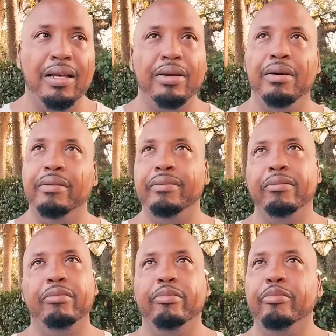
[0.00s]
you know.
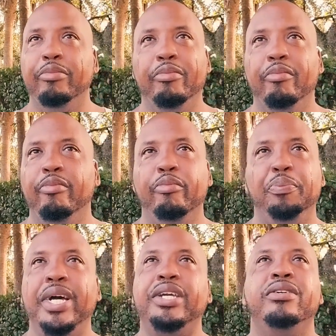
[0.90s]

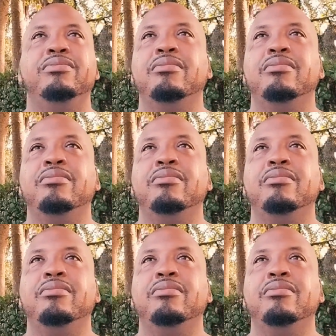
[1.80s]
But